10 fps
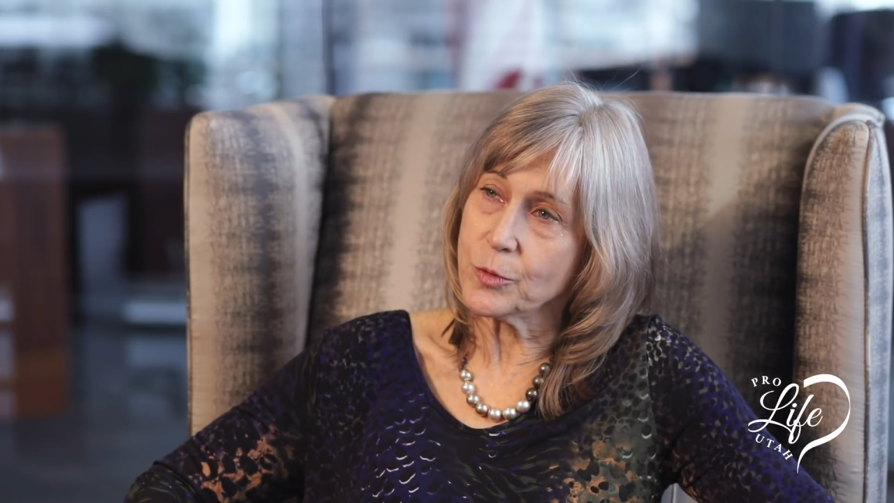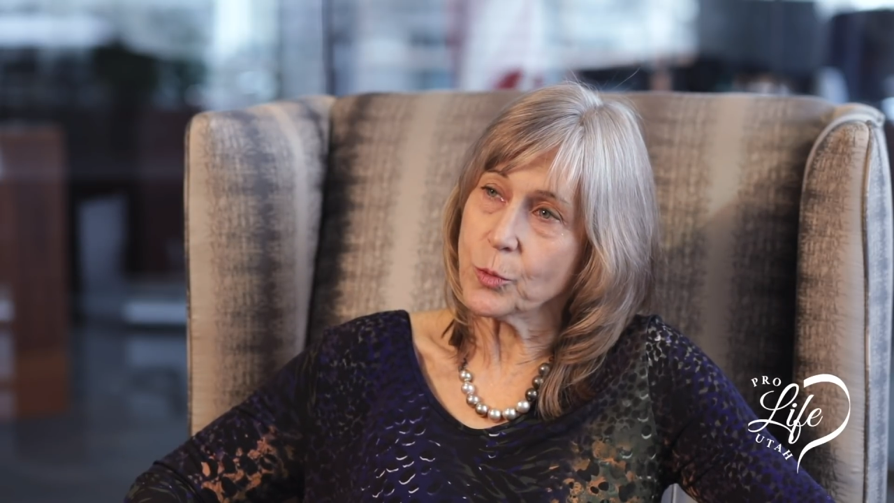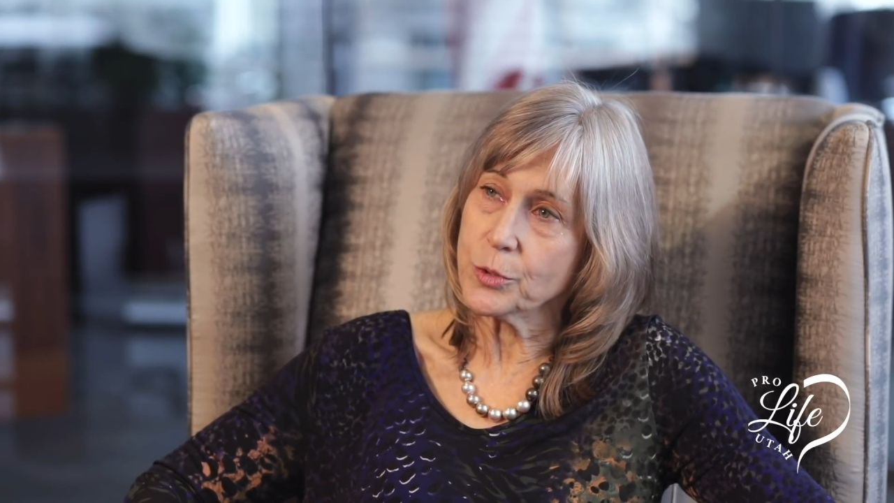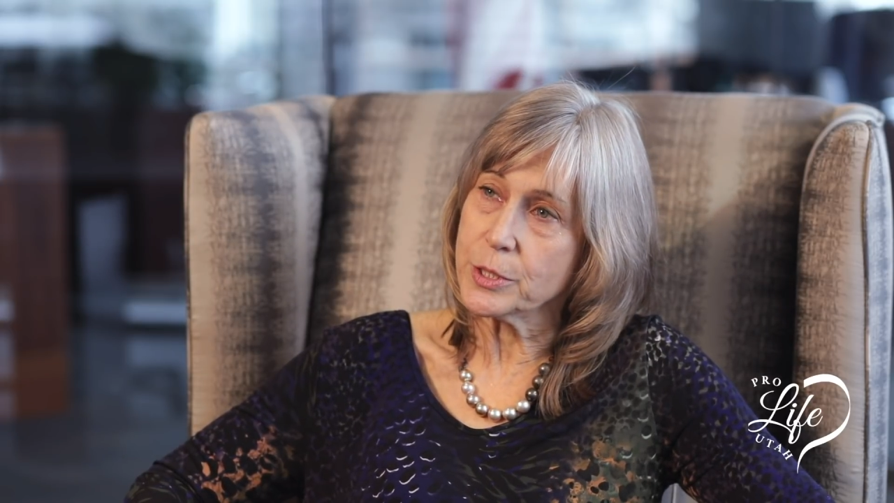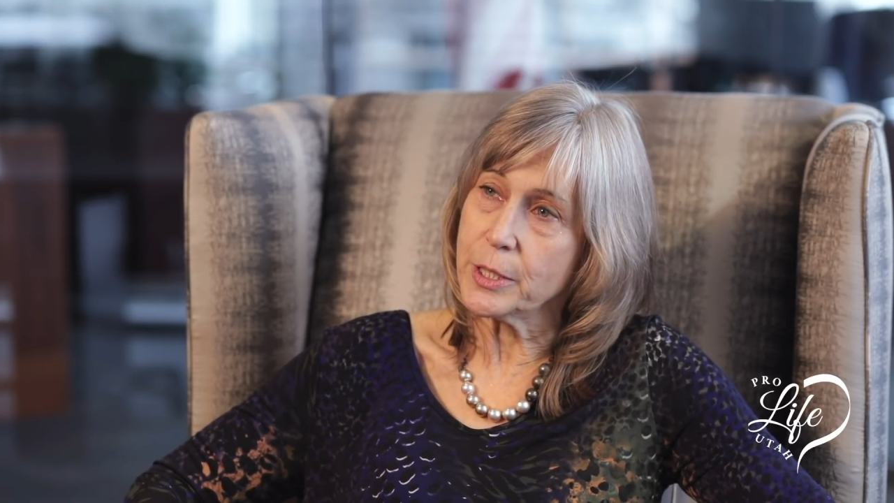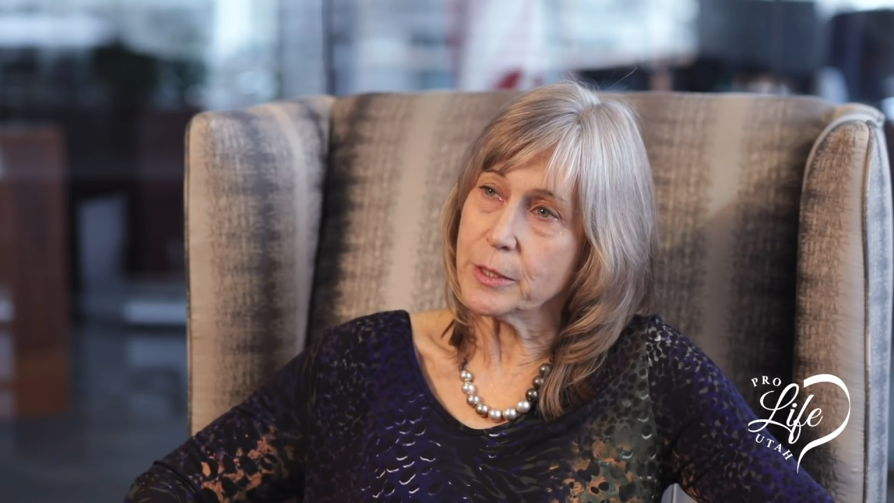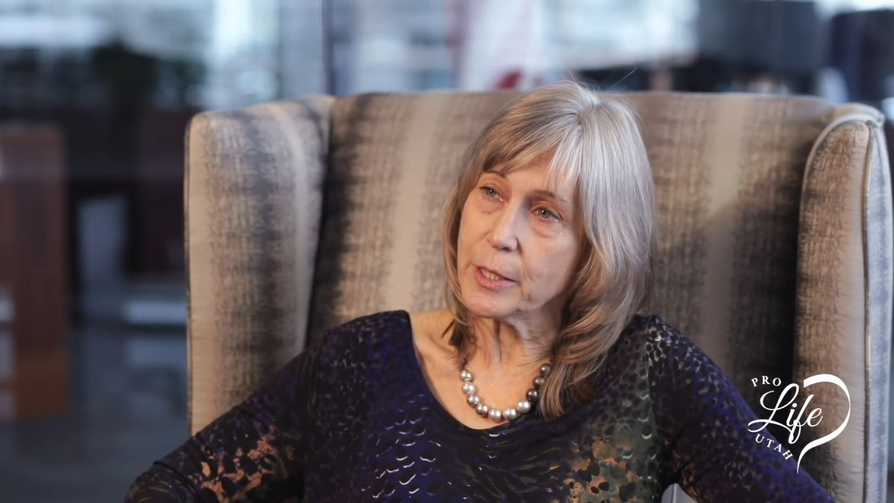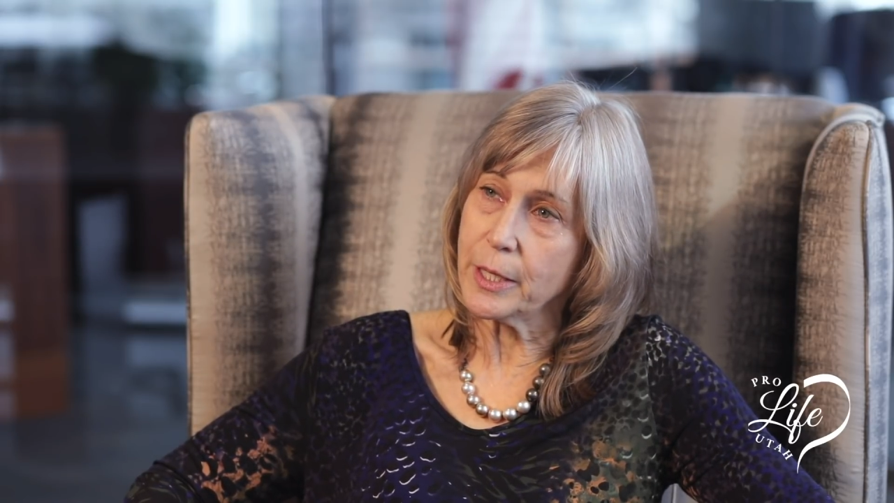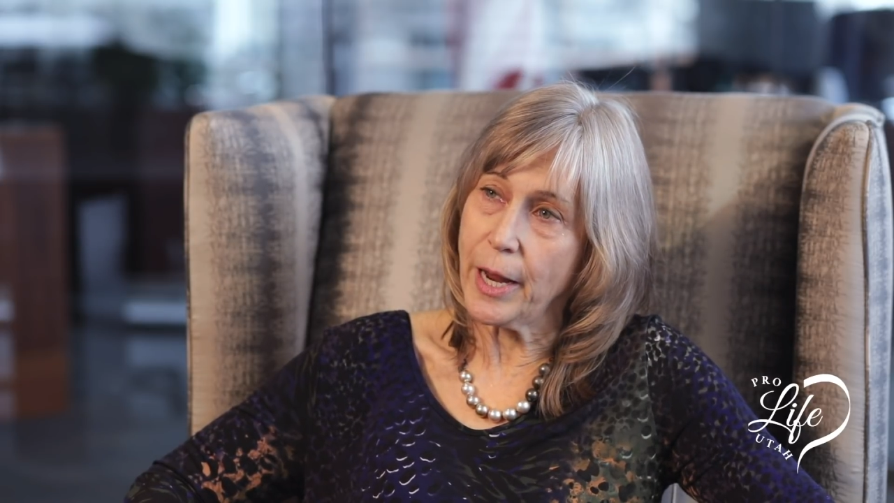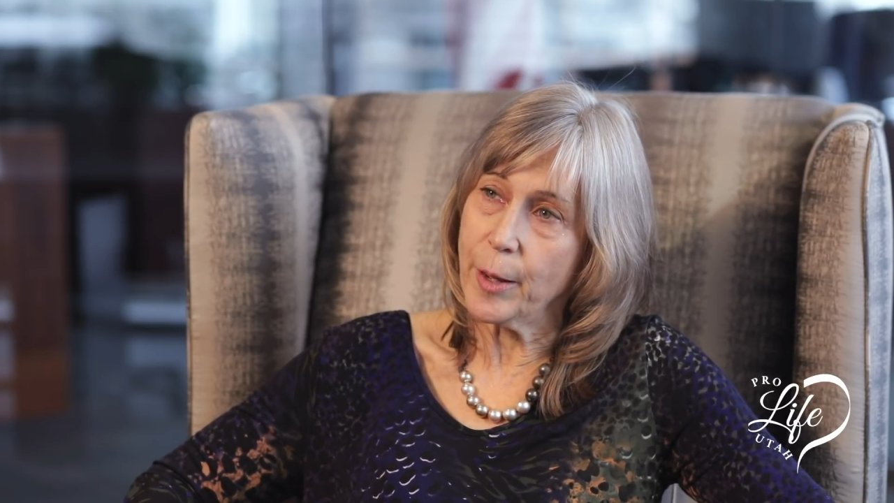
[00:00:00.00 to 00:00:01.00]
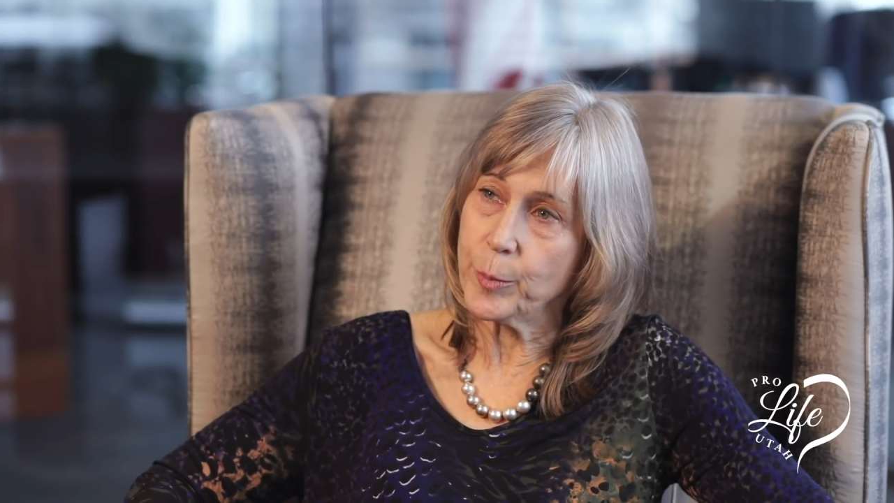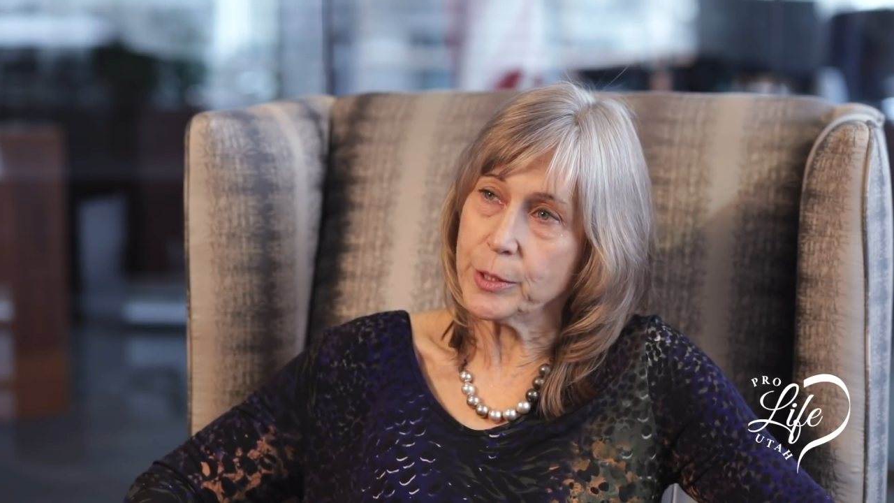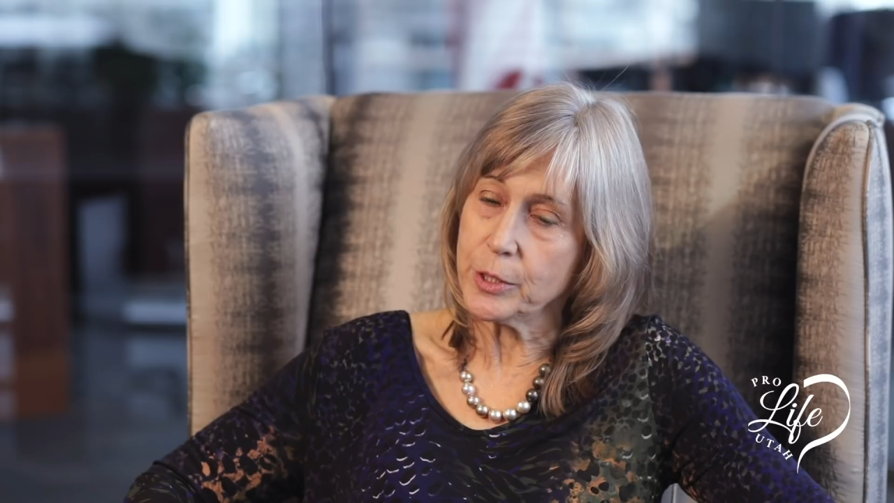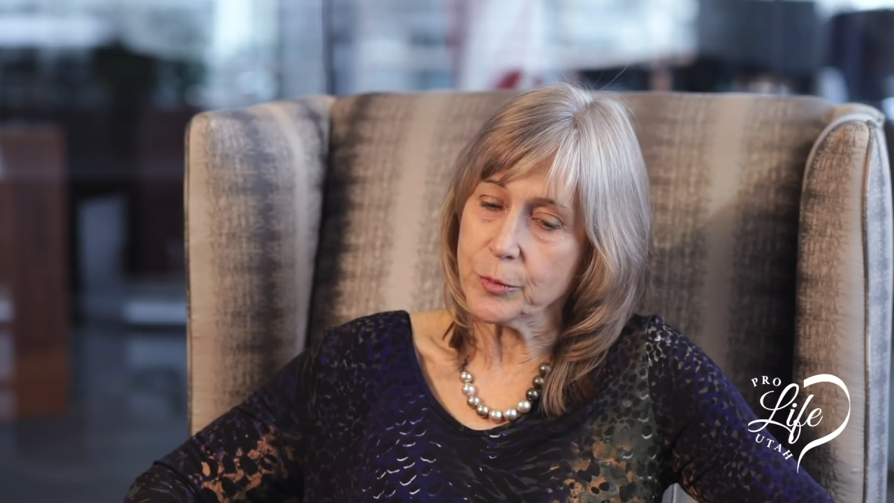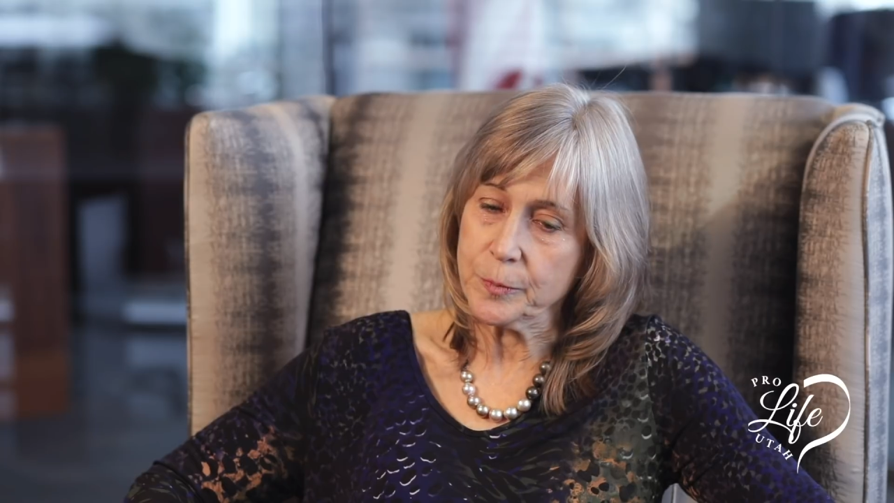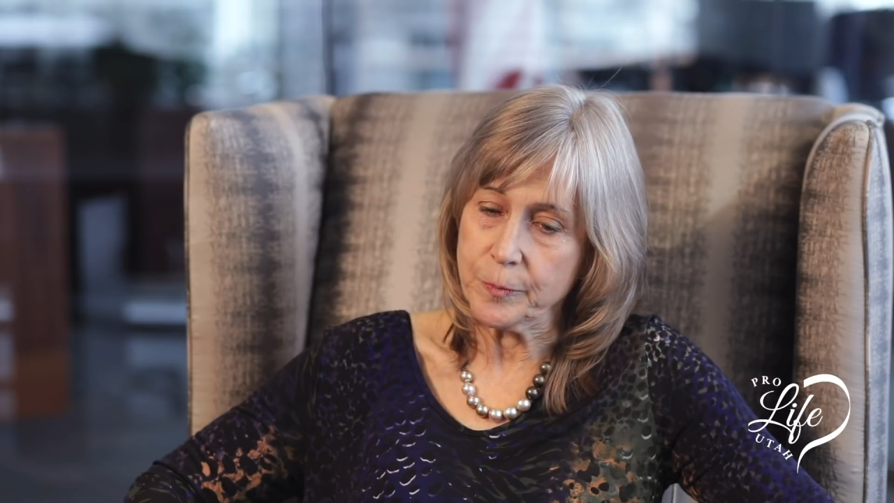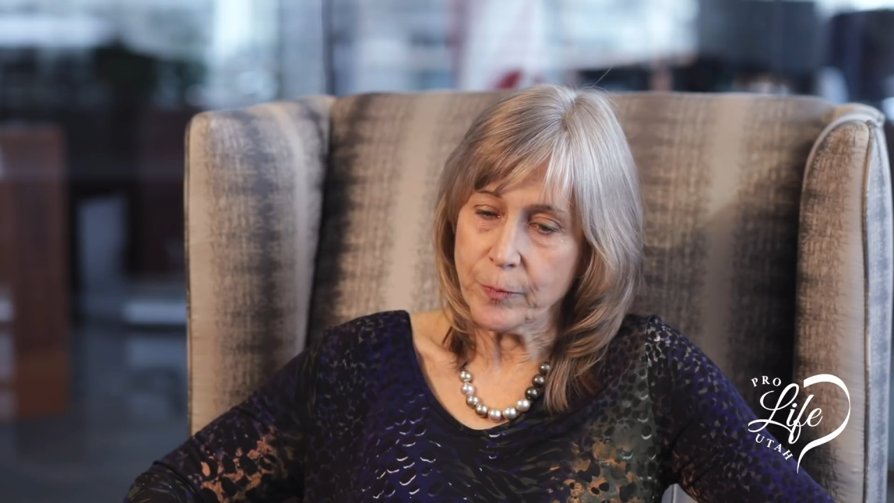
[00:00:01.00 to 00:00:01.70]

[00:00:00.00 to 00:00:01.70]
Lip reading: the worst thing that can happen to you.